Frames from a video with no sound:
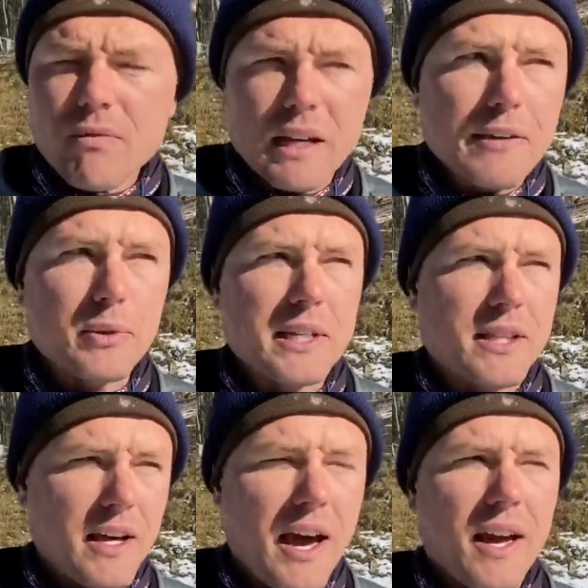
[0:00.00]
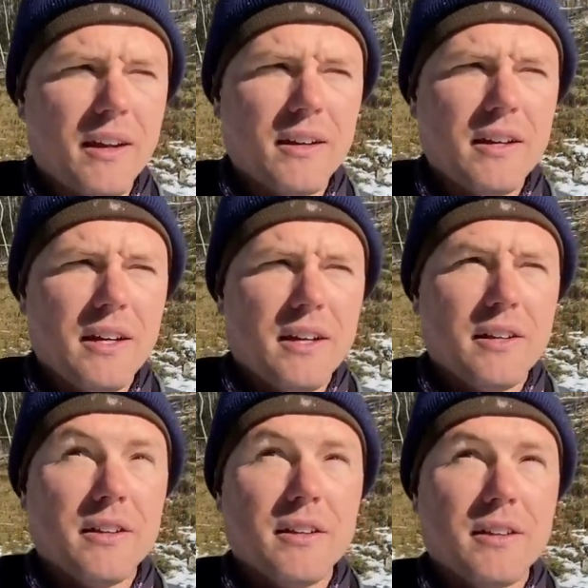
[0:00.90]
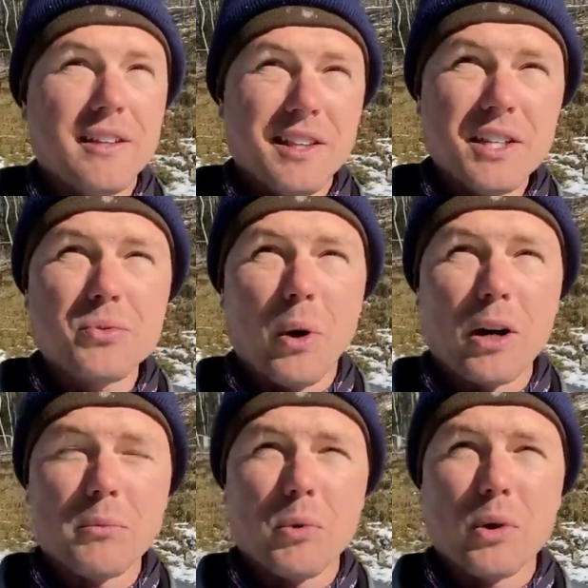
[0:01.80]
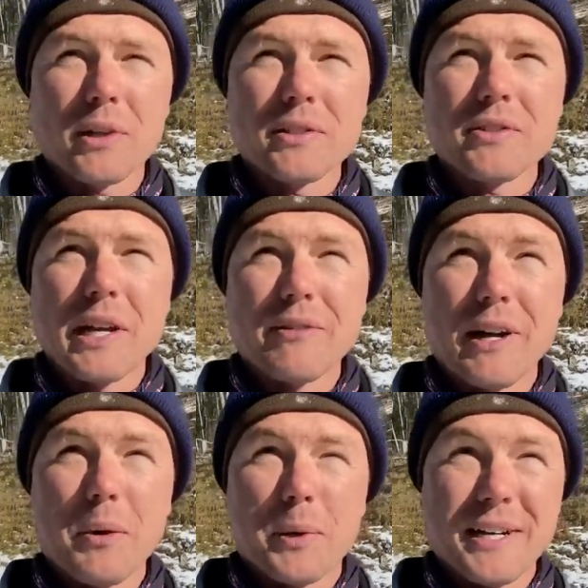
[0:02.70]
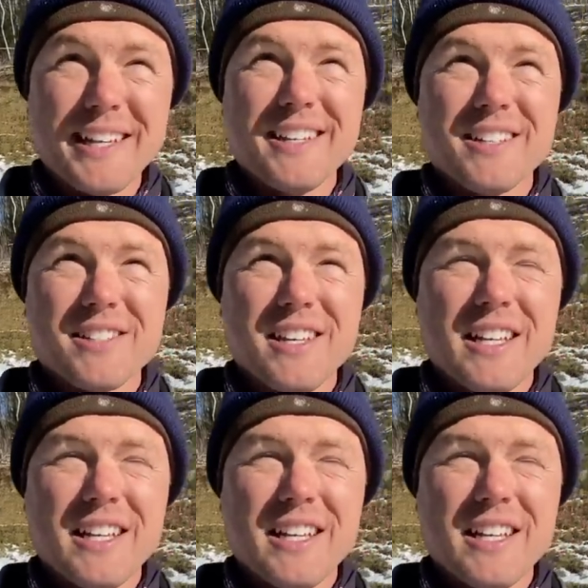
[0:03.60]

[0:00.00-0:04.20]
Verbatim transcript: If we did that, then this walkboard could stay right where it is.